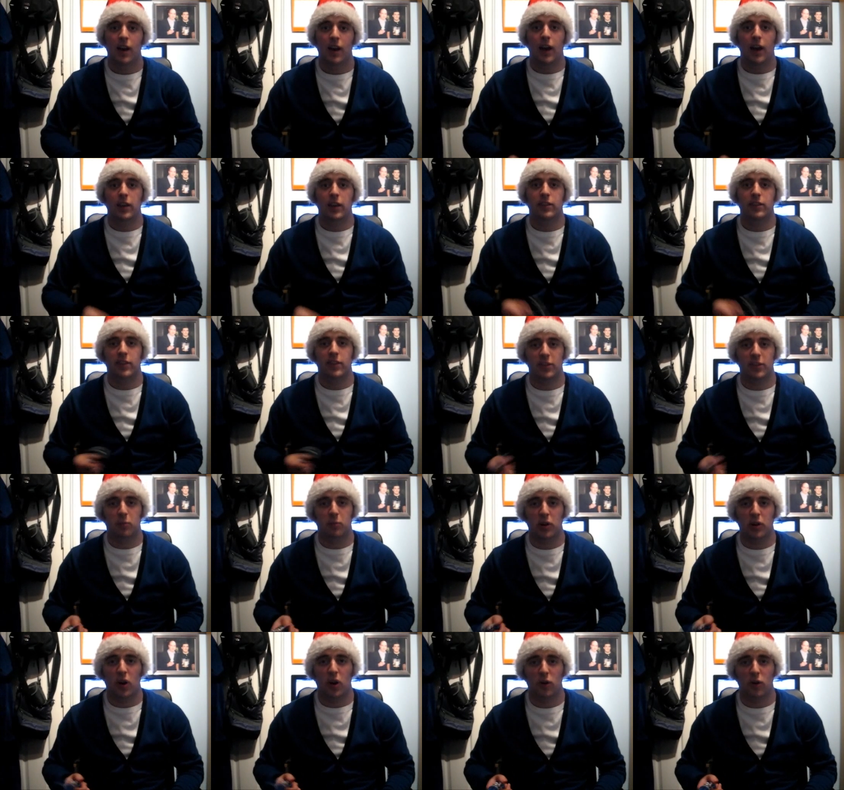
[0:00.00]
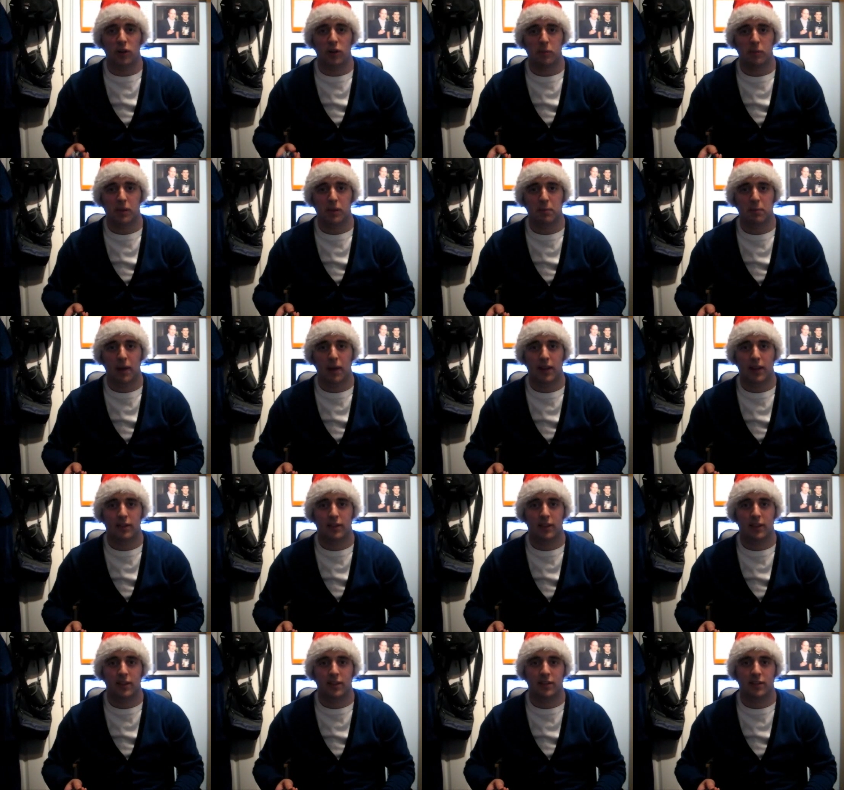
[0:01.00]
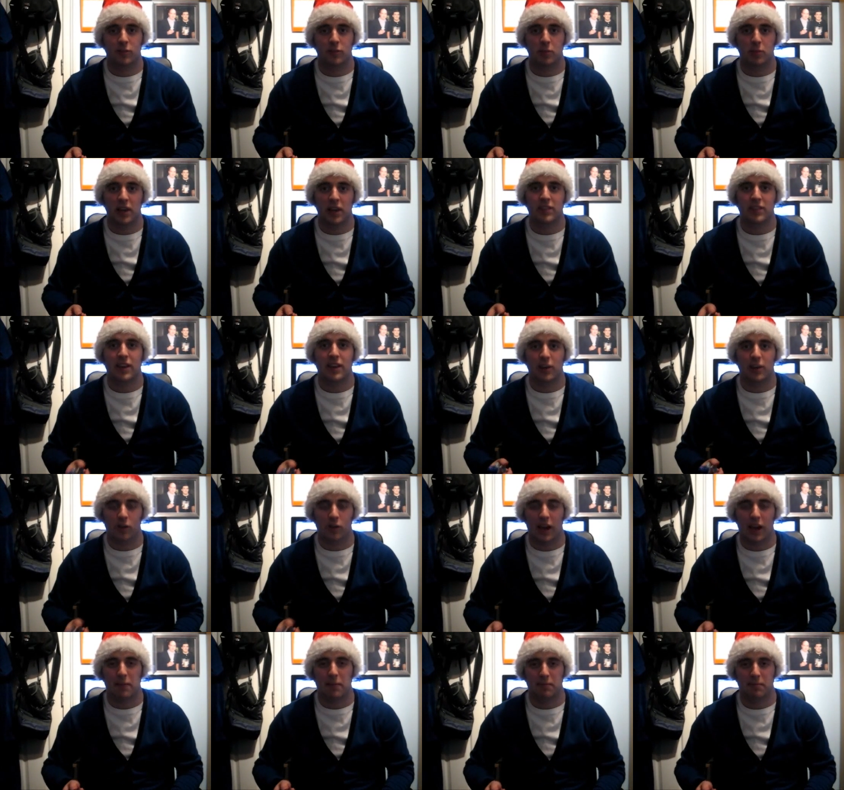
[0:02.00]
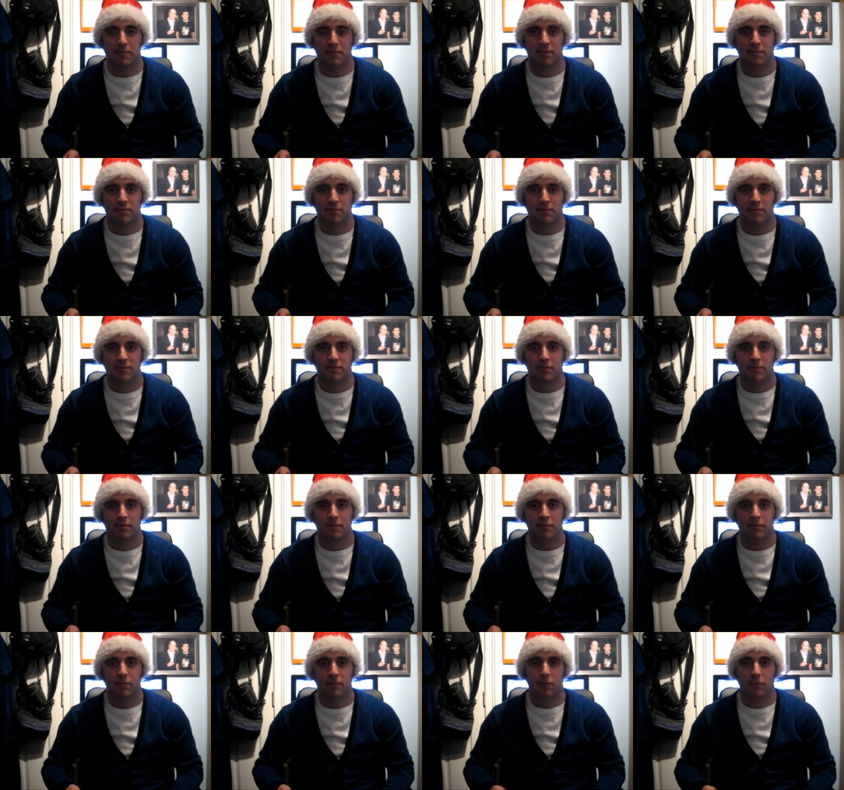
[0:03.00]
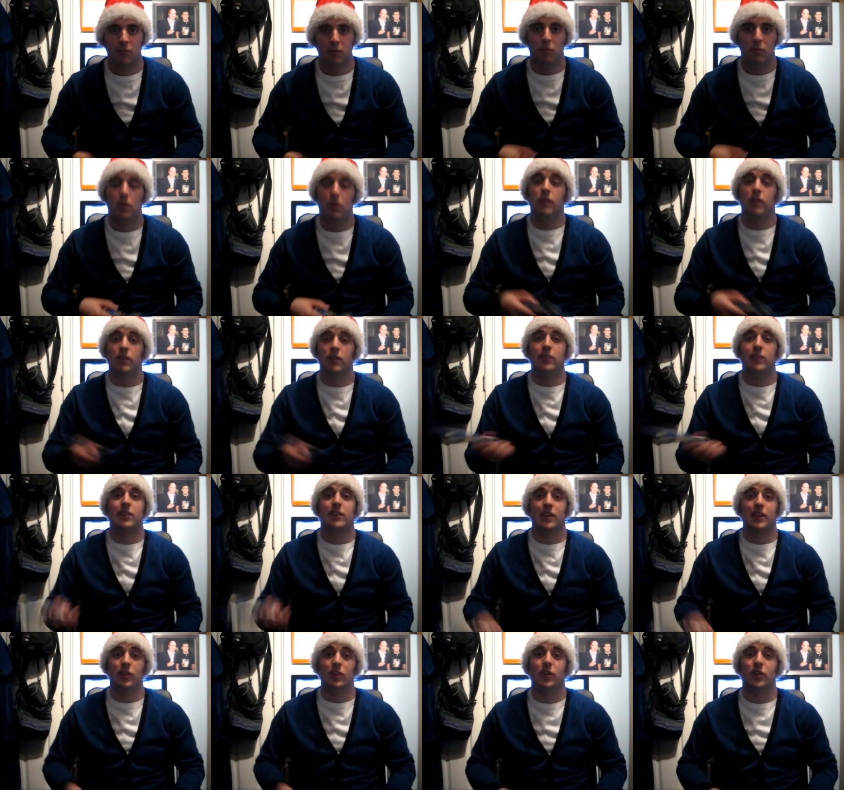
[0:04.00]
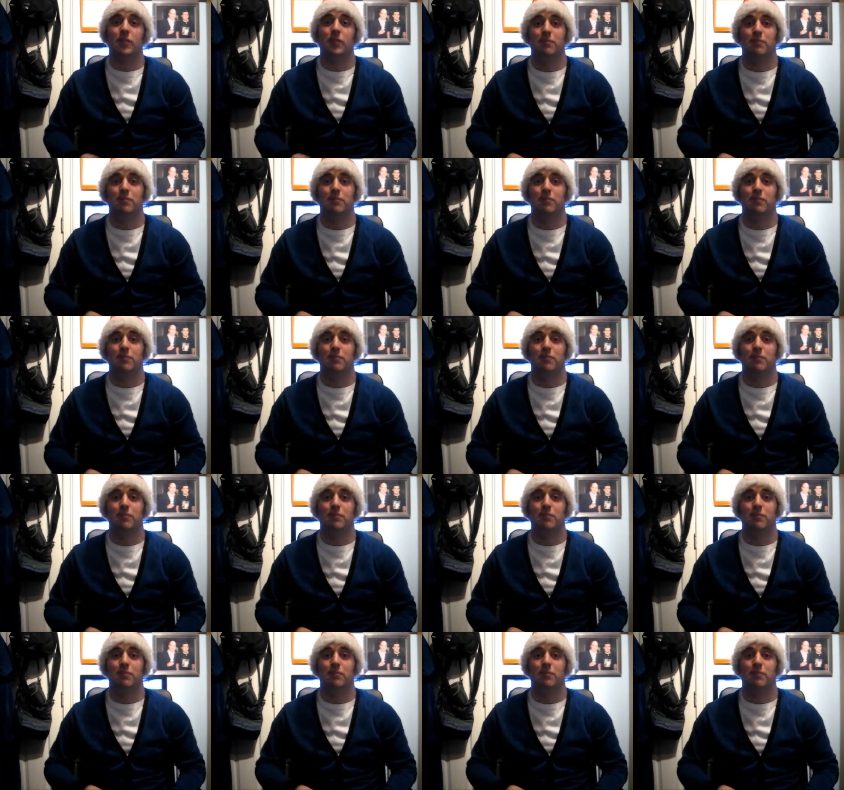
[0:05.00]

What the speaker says: how does this one hold up compared to the Super Nintendo game? Well, let's take a look.